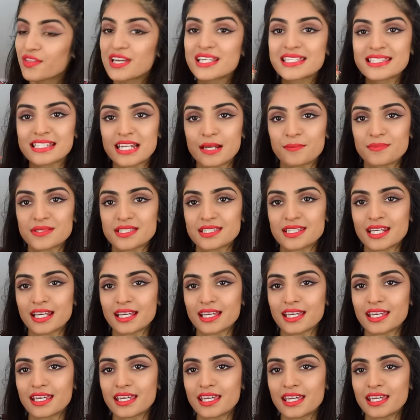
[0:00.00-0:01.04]
this
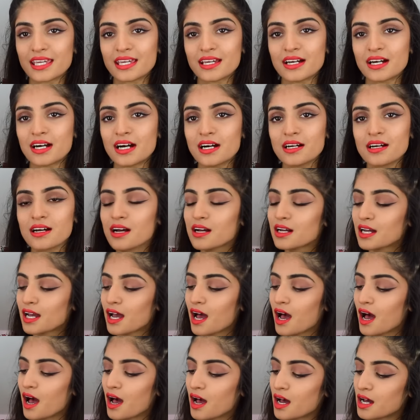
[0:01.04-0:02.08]
lipstick here,
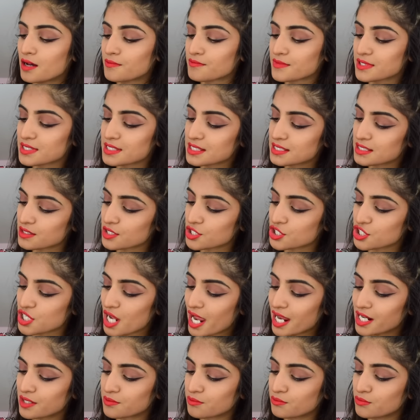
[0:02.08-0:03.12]
this is in the
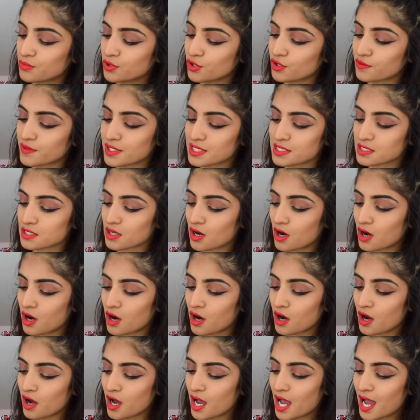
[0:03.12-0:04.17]
shade Movie
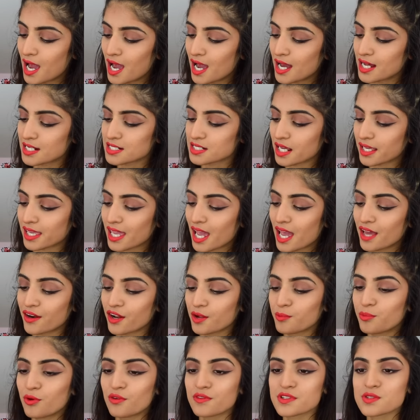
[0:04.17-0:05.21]
Star, and
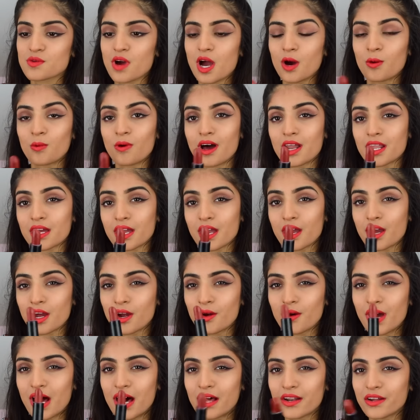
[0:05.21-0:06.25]
again, I bought this quite a while ago
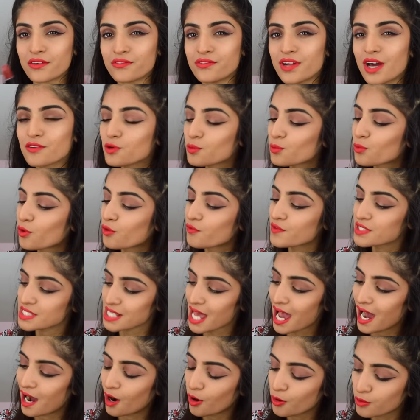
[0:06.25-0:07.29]
and I've never worn this
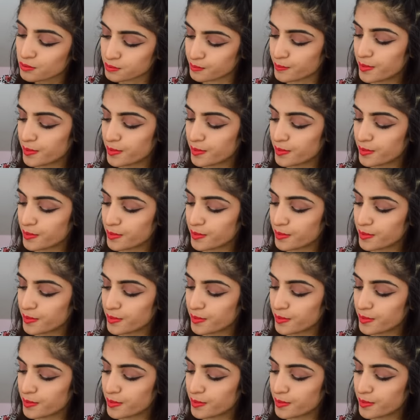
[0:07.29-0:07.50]
out,